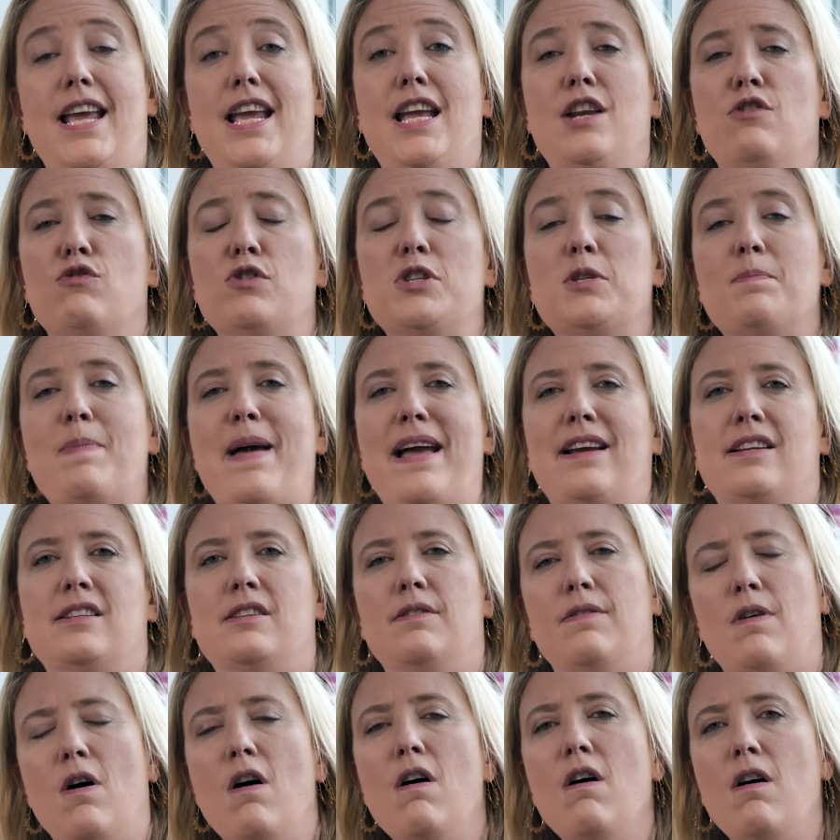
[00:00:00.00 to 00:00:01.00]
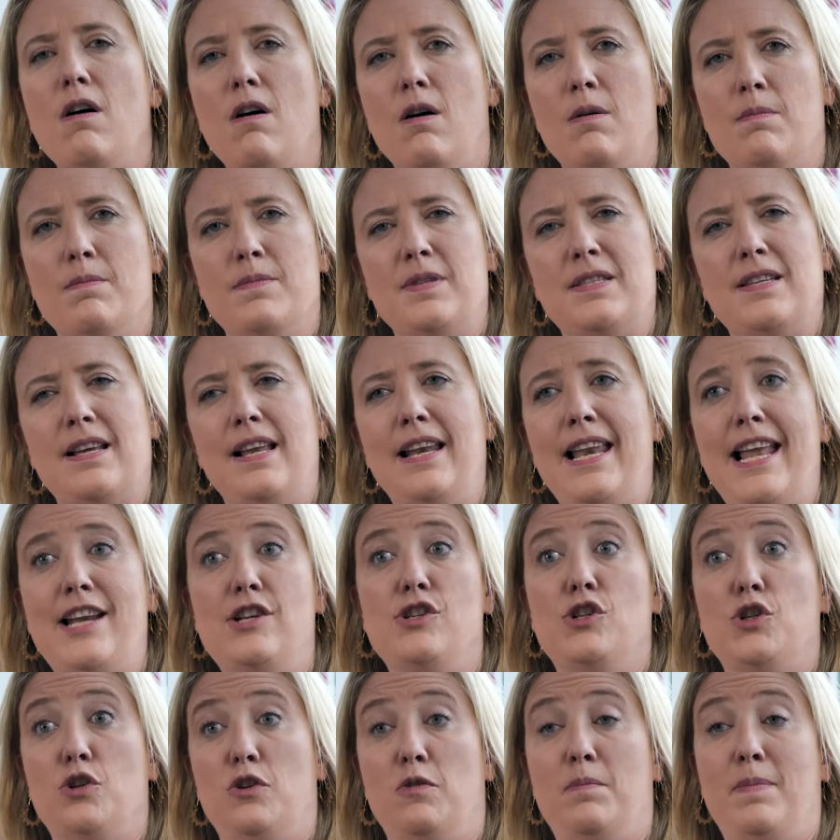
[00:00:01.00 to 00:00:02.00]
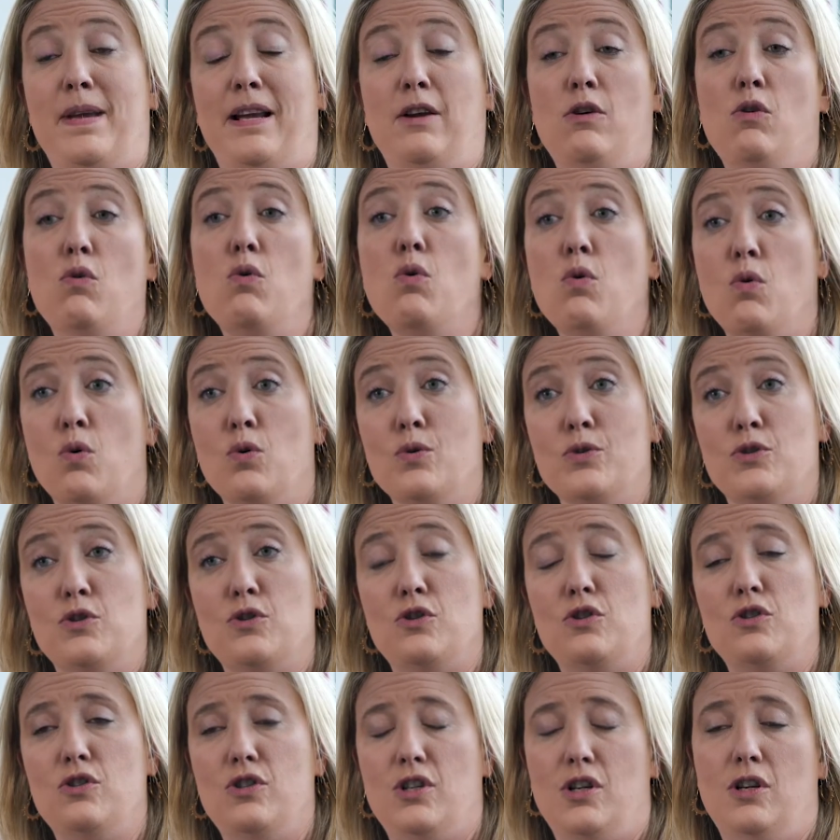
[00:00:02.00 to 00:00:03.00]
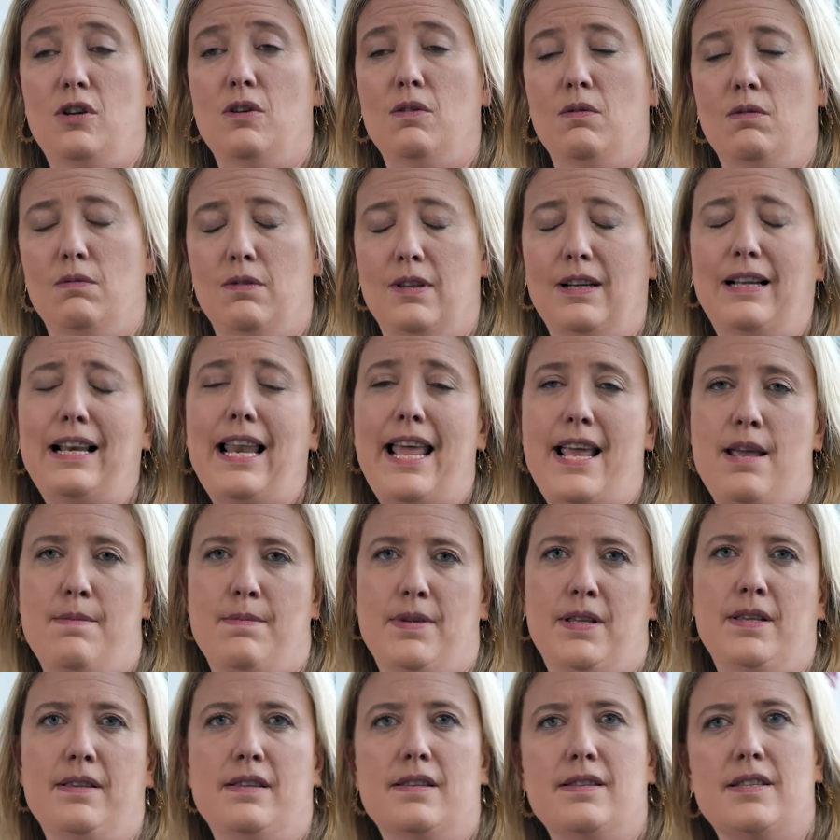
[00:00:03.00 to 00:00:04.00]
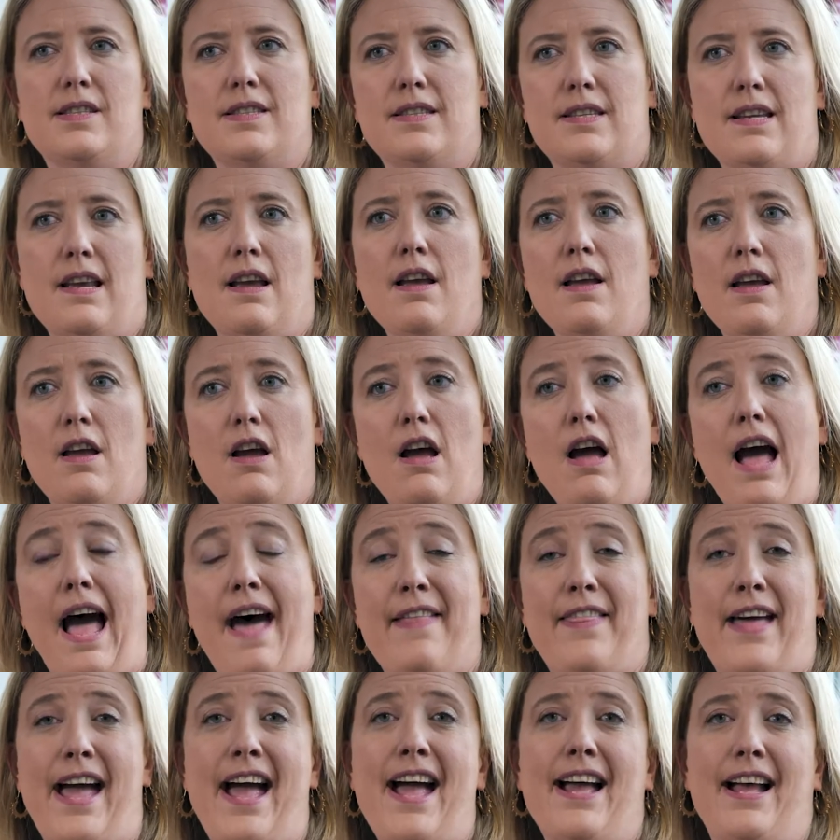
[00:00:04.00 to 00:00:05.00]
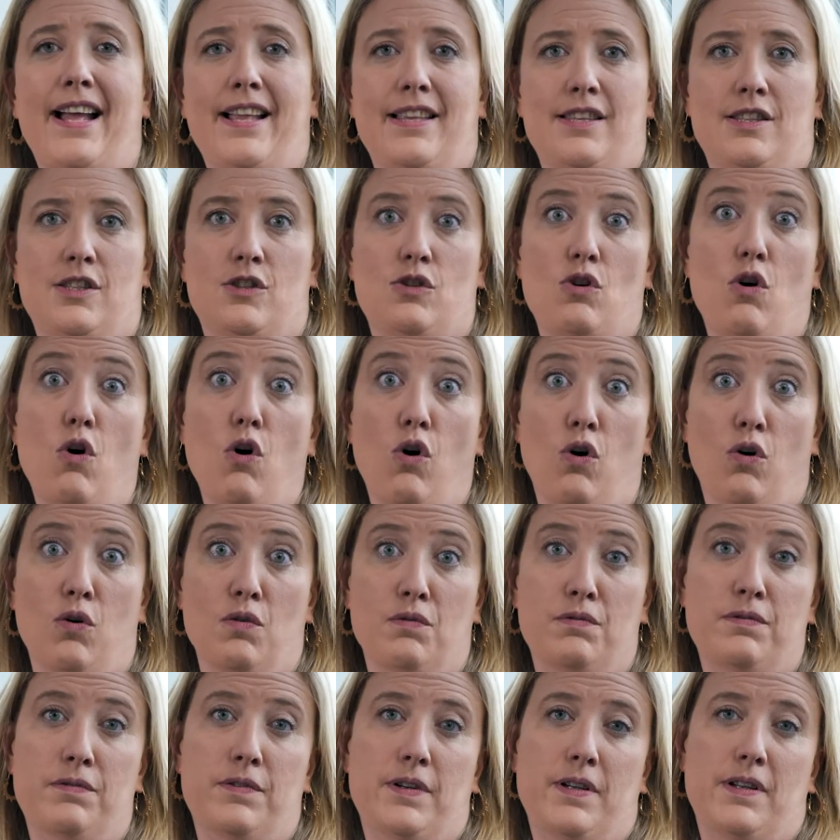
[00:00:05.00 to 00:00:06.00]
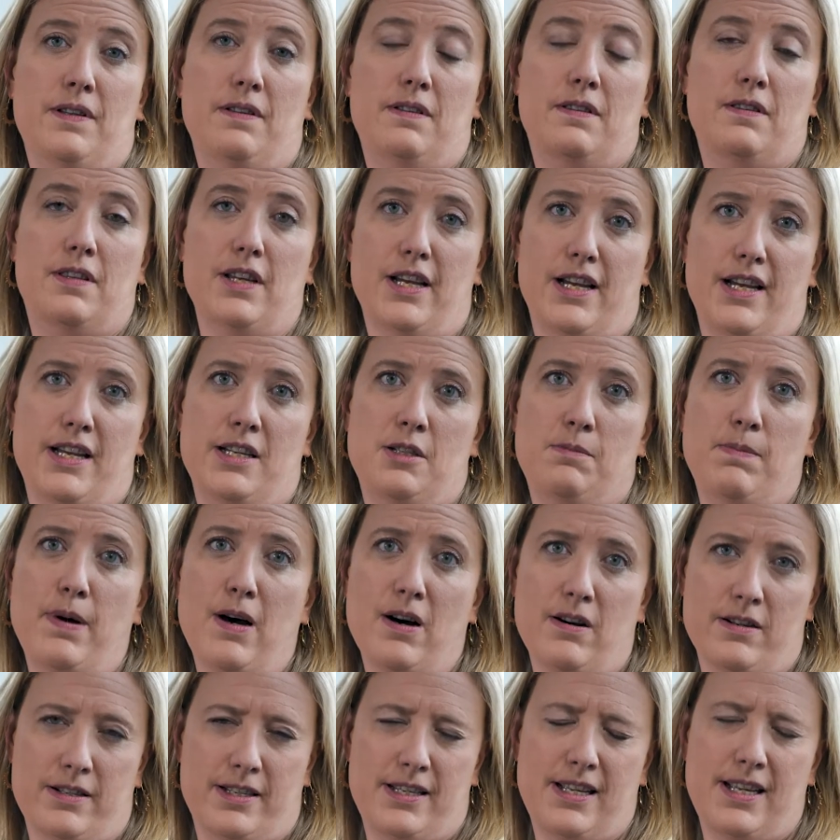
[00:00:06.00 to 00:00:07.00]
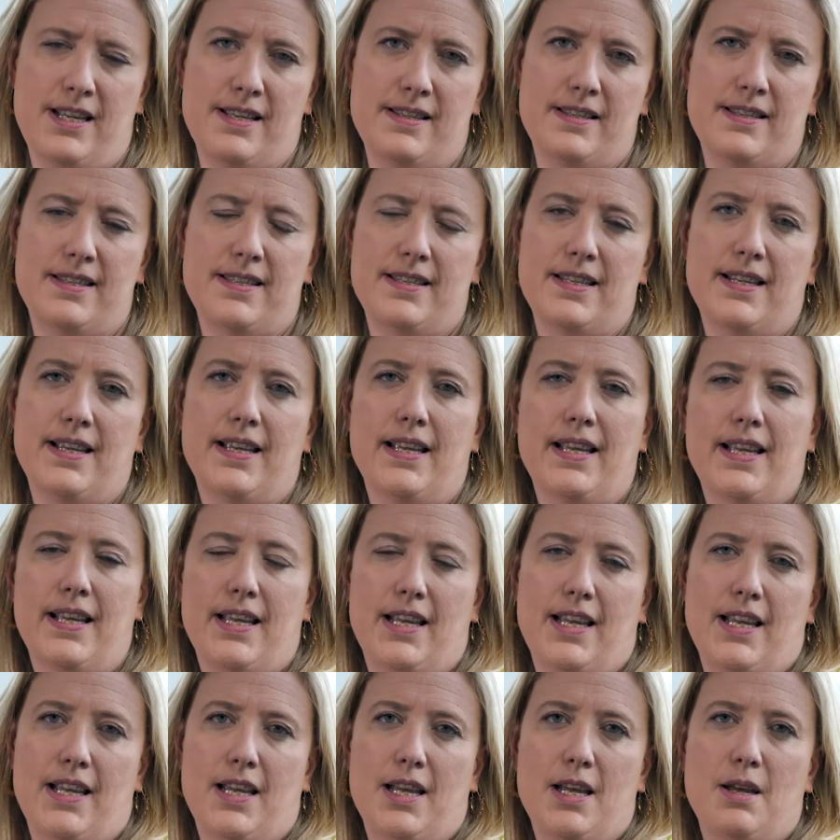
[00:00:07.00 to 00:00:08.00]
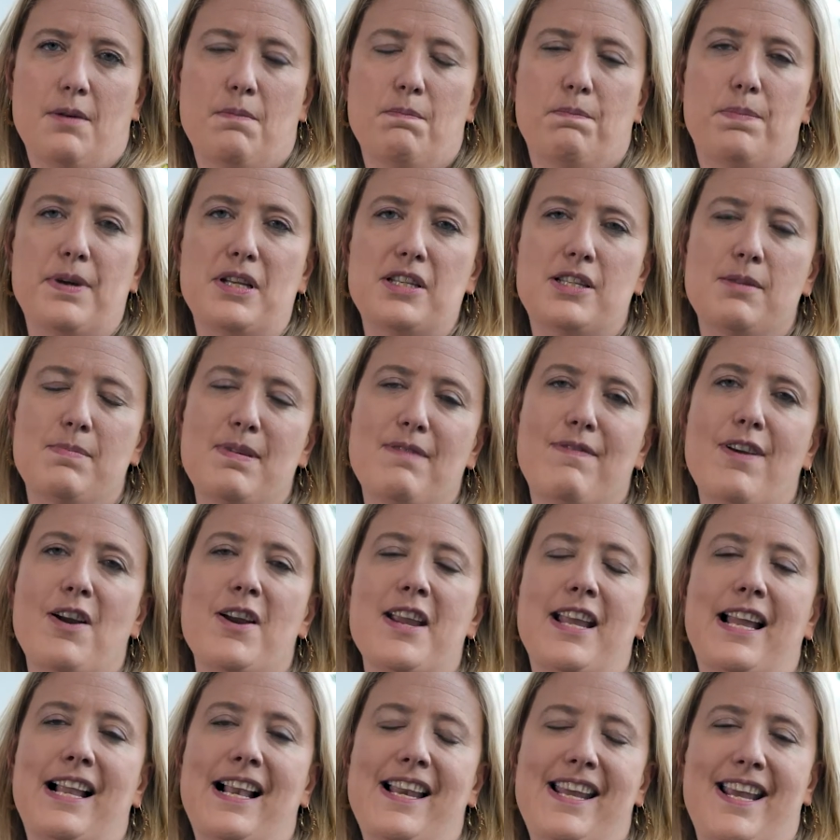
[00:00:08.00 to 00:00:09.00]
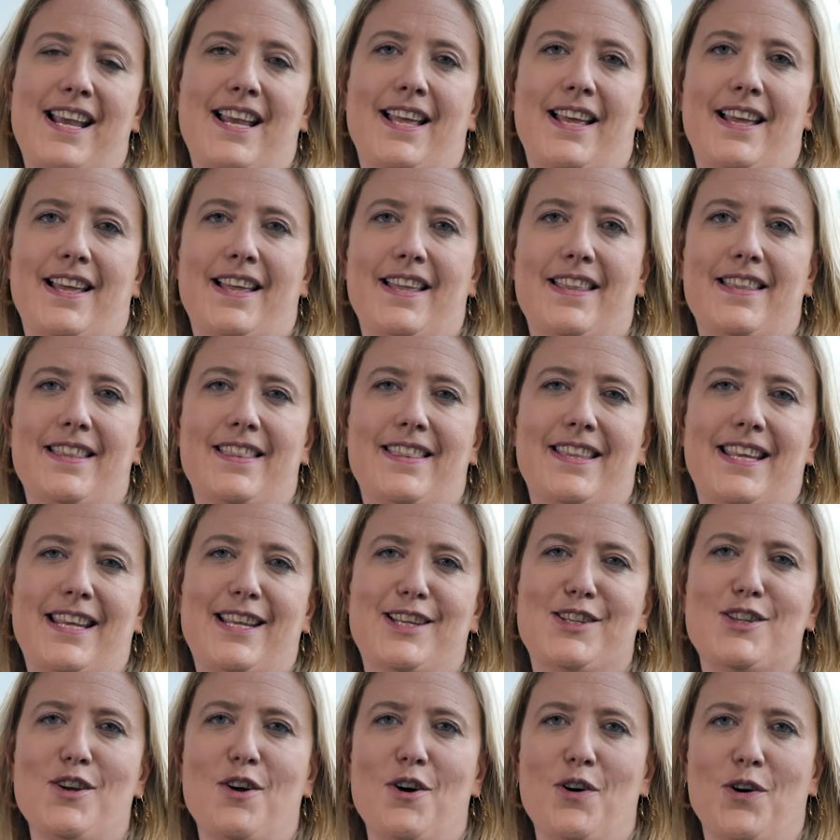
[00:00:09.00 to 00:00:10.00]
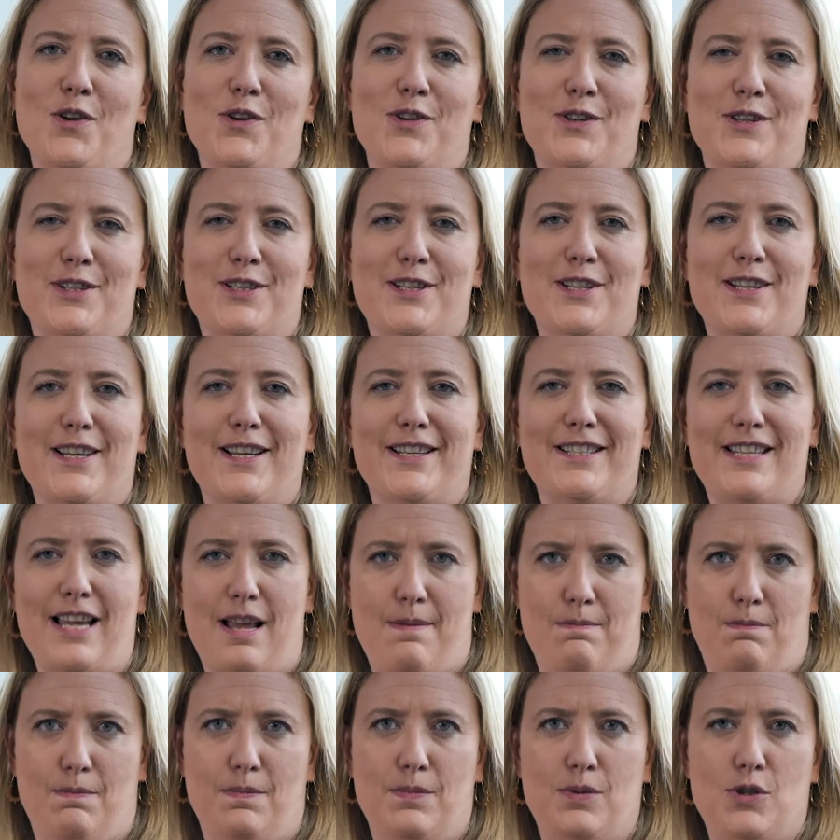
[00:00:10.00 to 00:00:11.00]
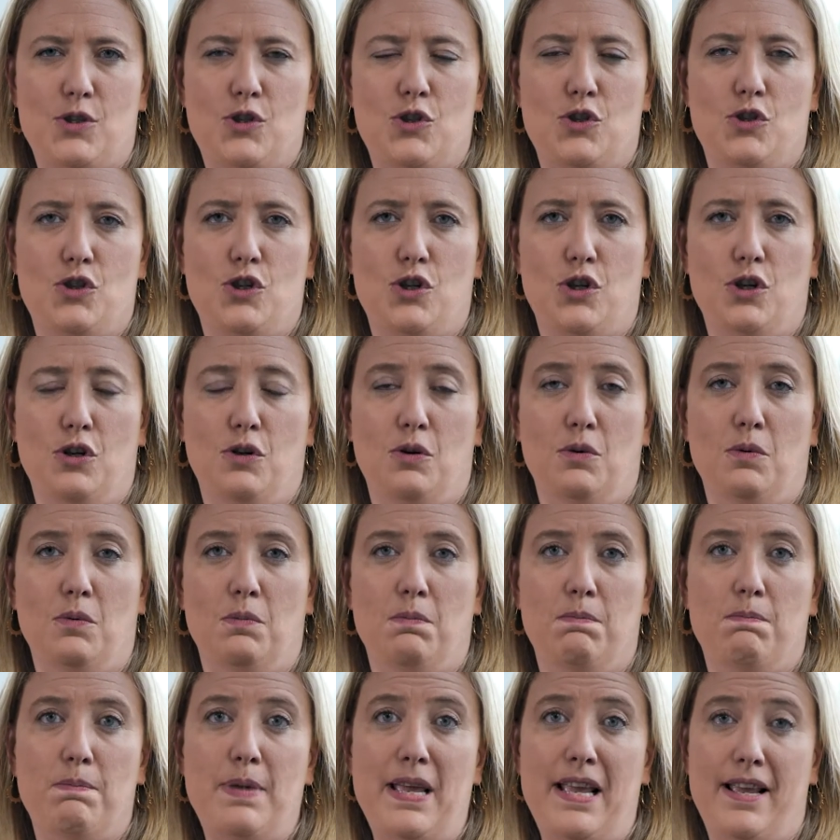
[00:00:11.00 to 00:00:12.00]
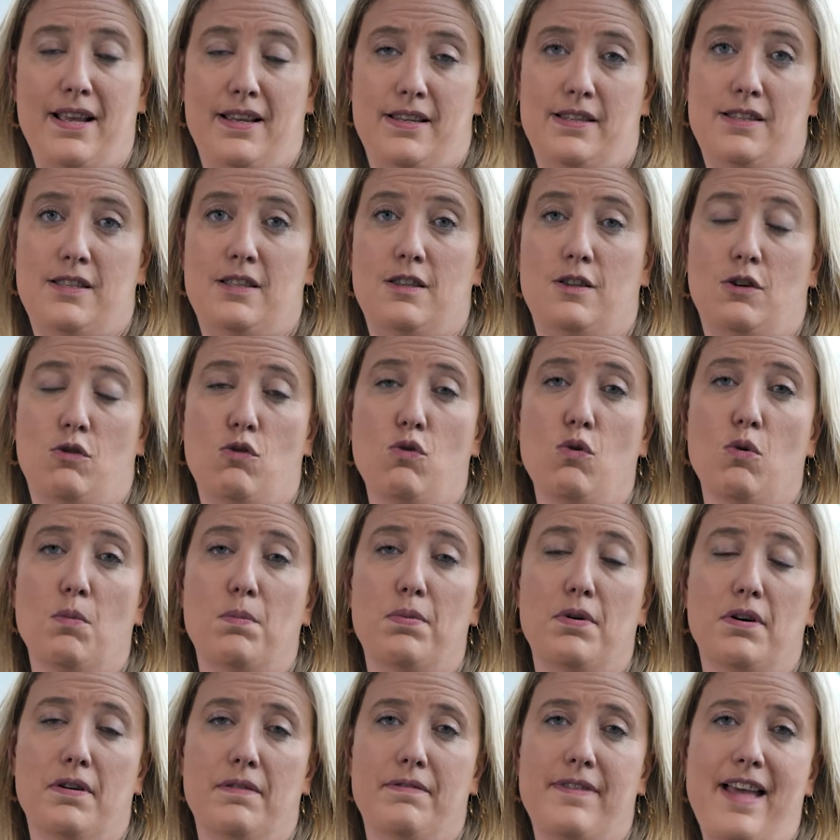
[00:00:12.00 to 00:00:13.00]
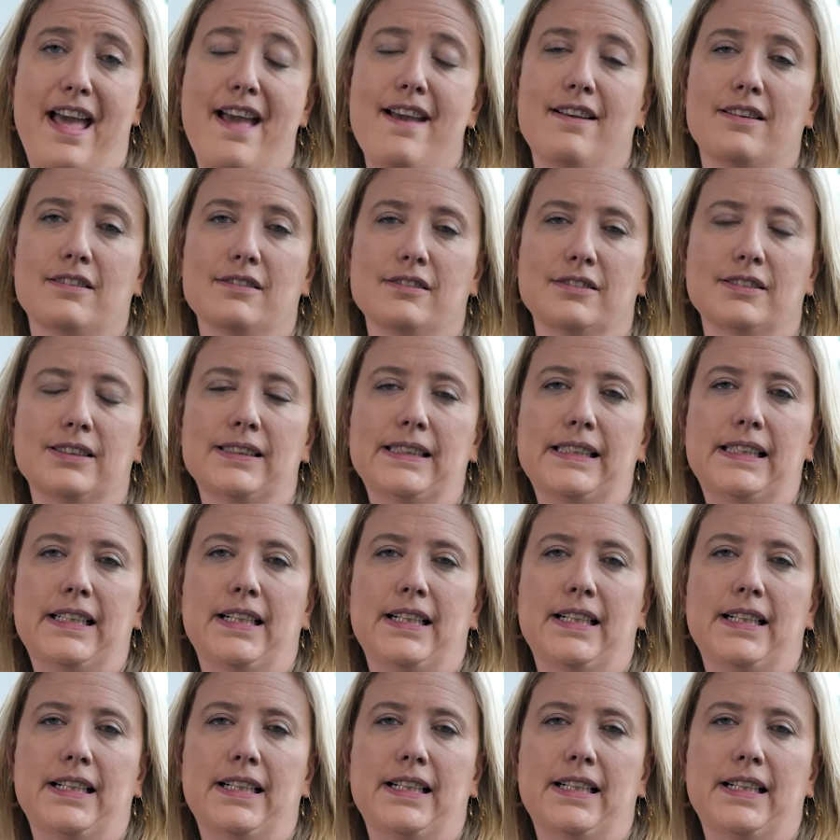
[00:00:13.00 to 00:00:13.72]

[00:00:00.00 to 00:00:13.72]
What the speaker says: in respect of harms alleged to have been caused to the claimants at the hands of third parties. But to be very clear, these aren't attempts to pierce the corporate veil.